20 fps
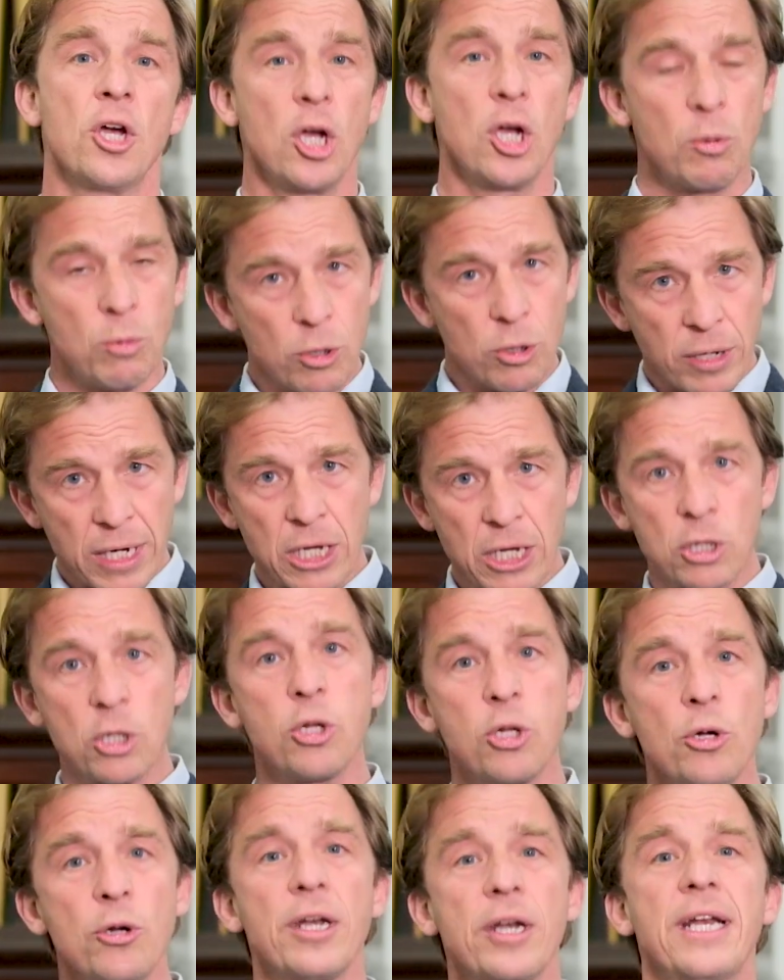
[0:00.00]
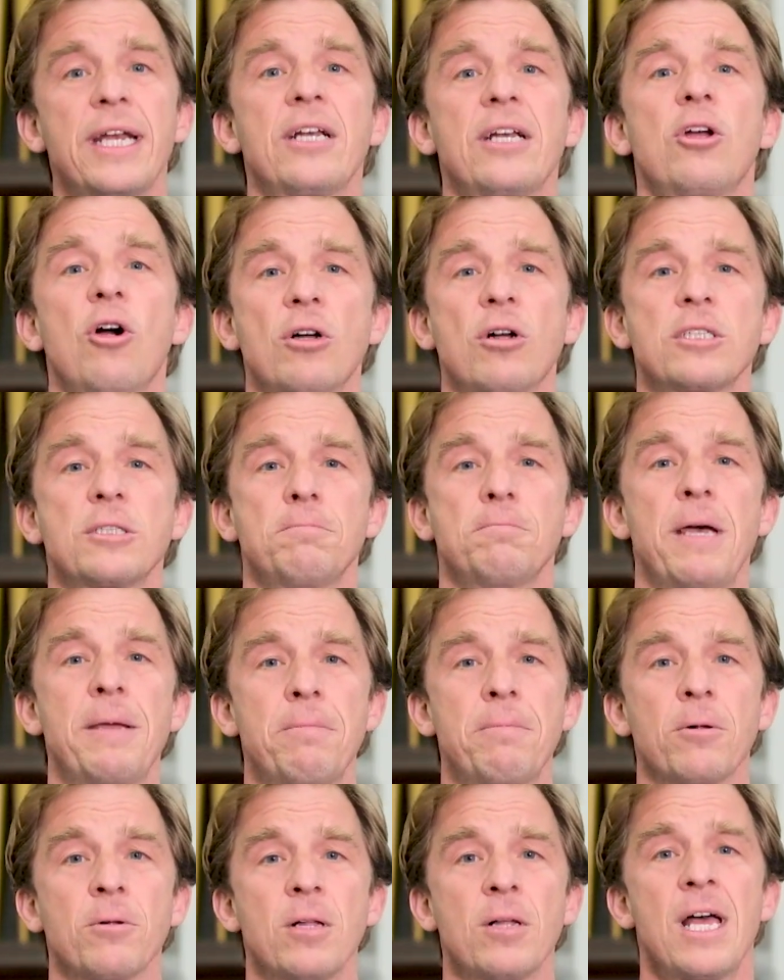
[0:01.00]
who were included in God's
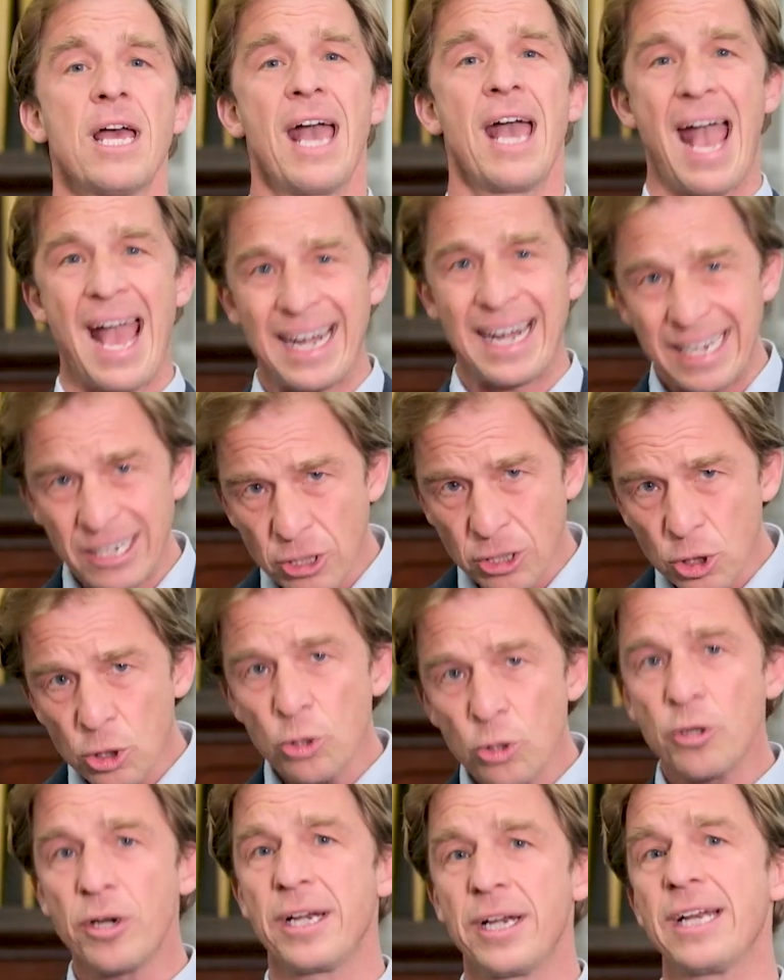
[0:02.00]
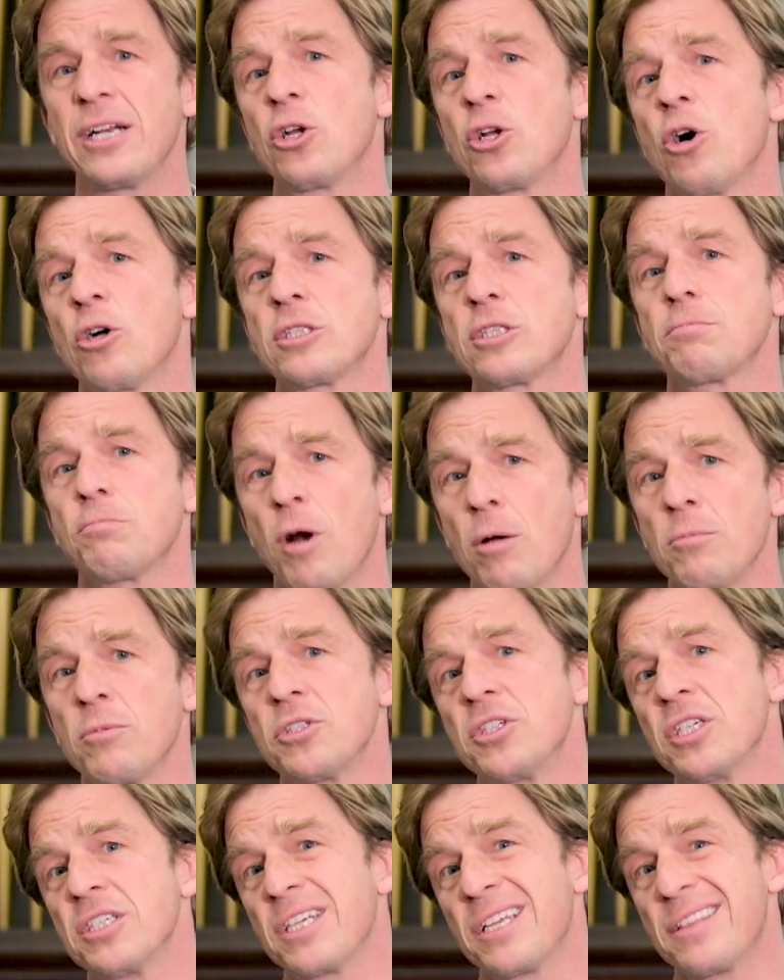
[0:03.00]
people and included in God's
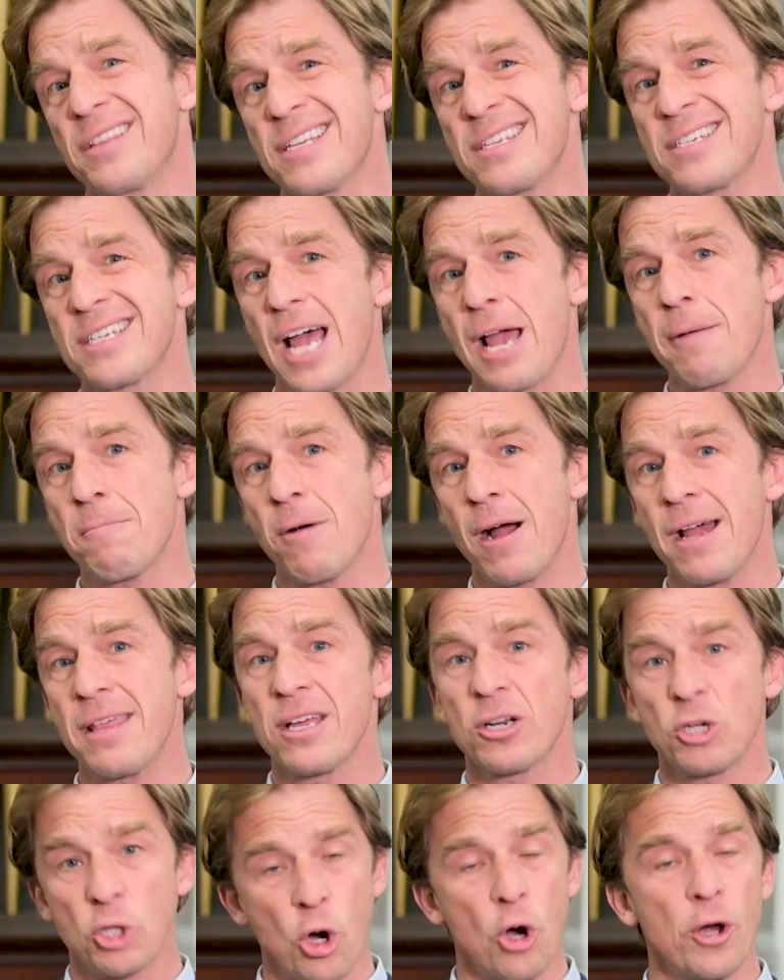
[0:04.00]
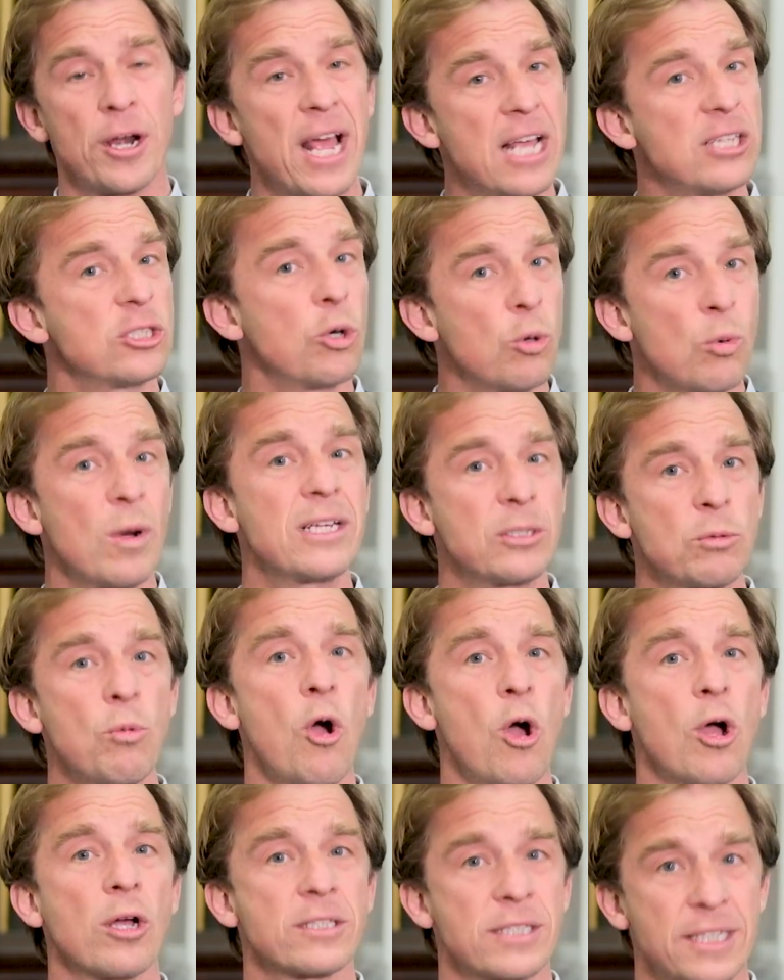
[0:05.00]
promises in the same way that God has always
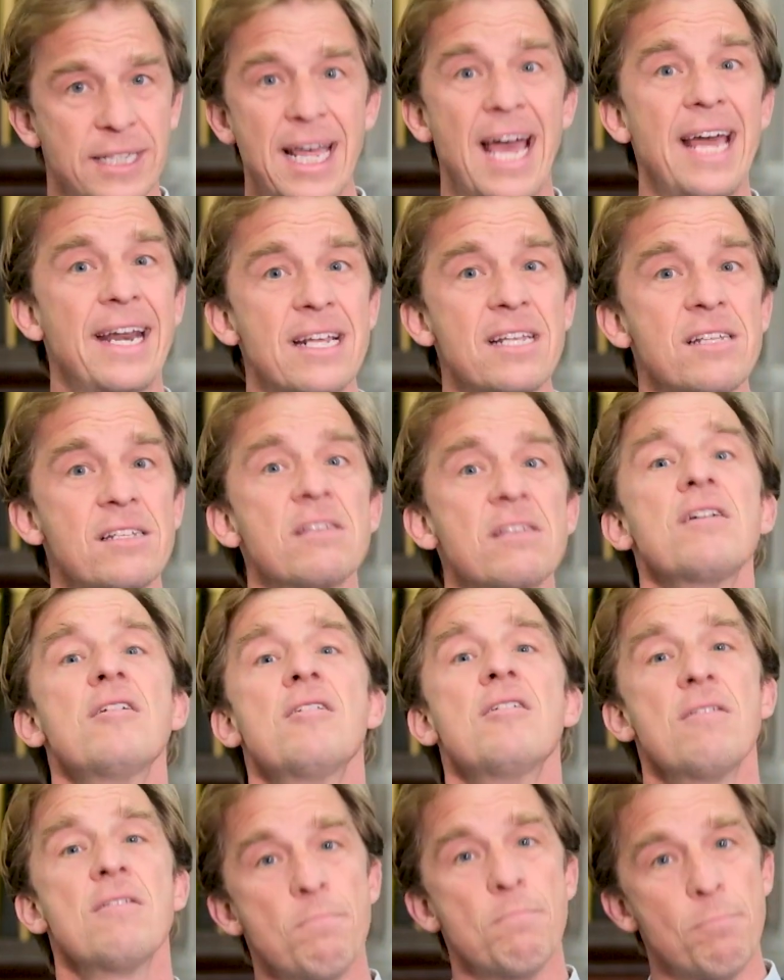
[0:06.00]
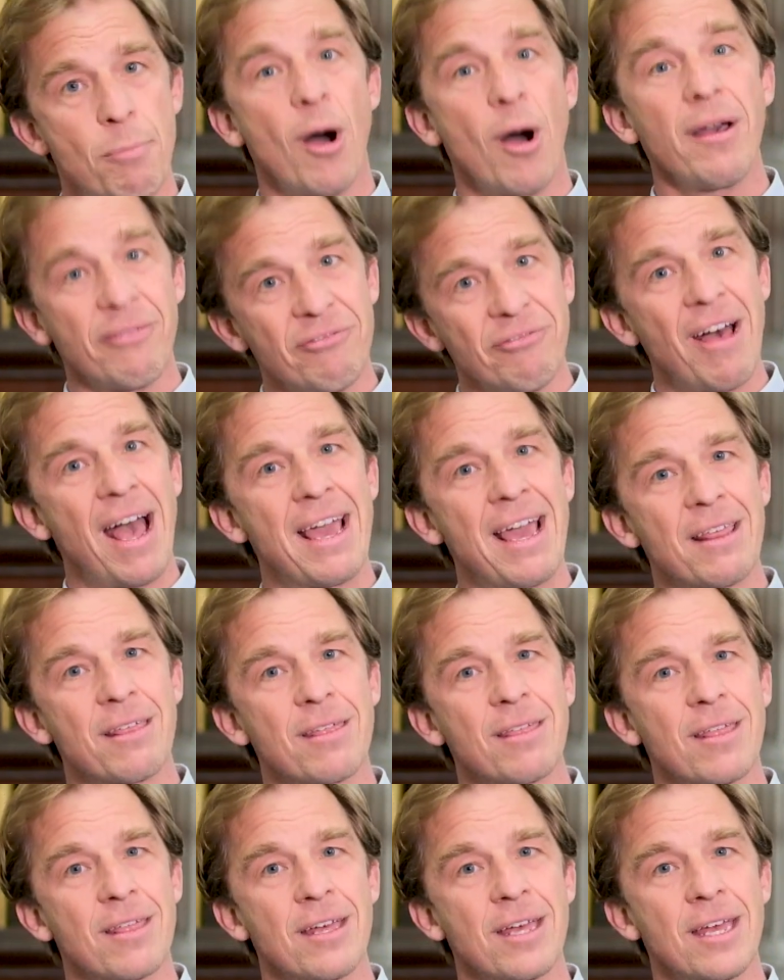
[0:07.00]
worked, that is, by faith.
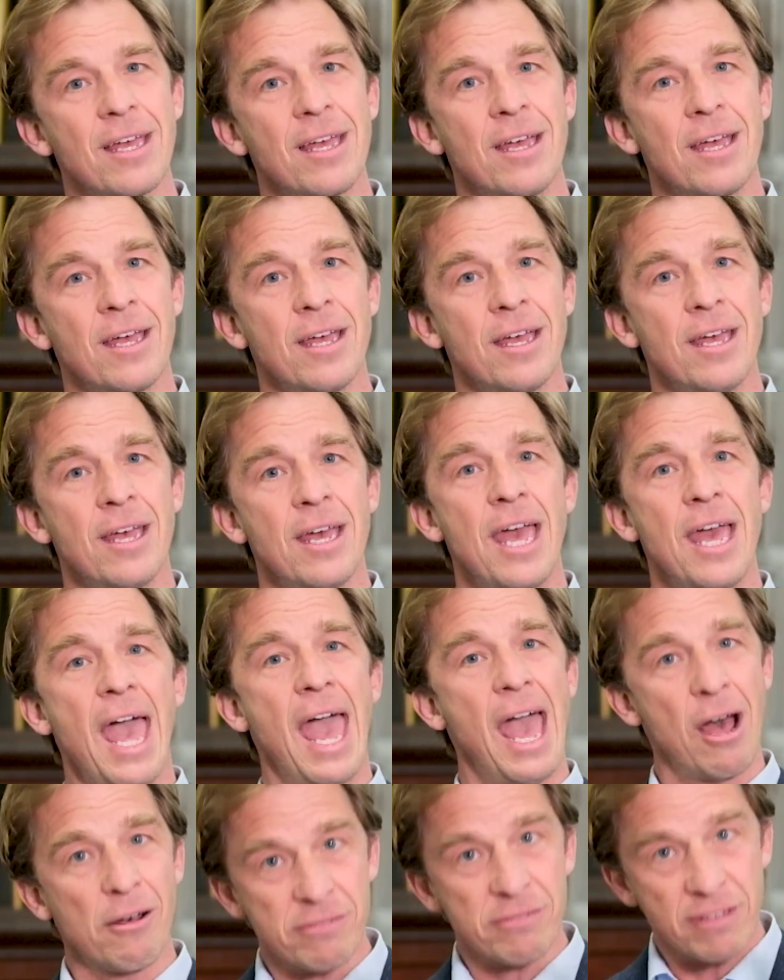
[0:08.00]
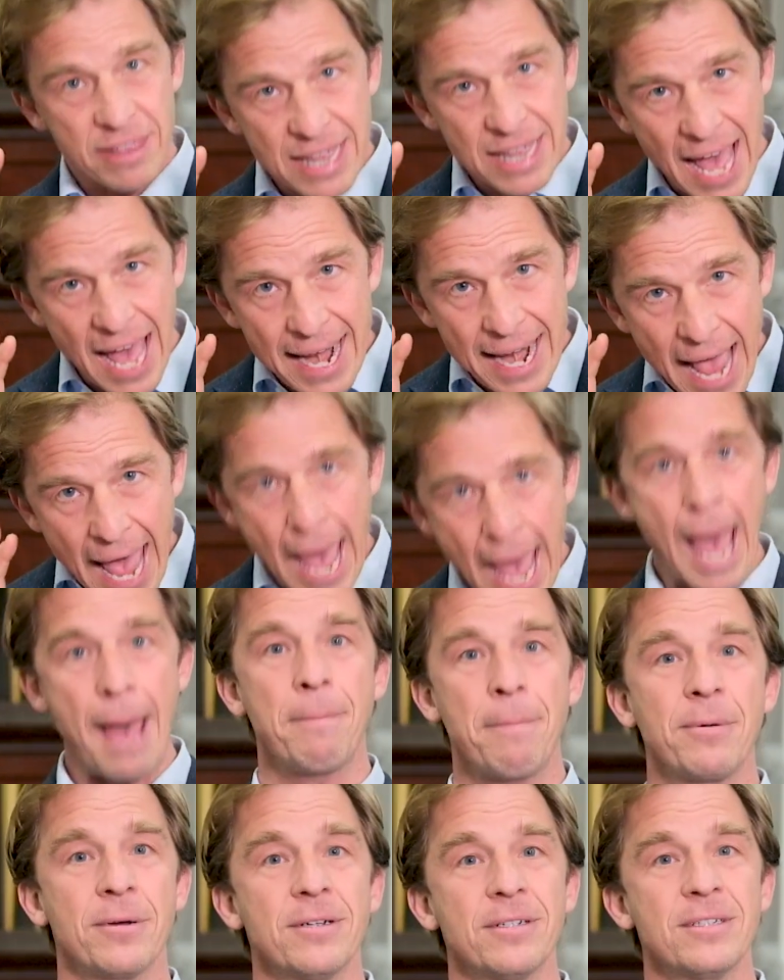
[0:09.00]
However, that
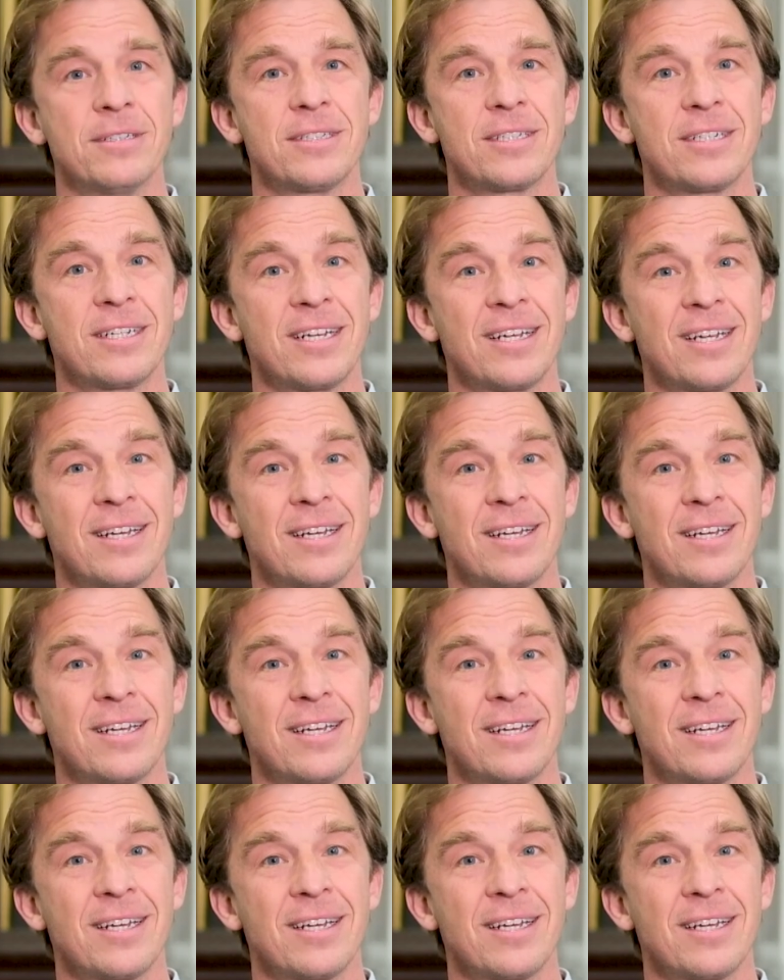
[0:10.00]
happened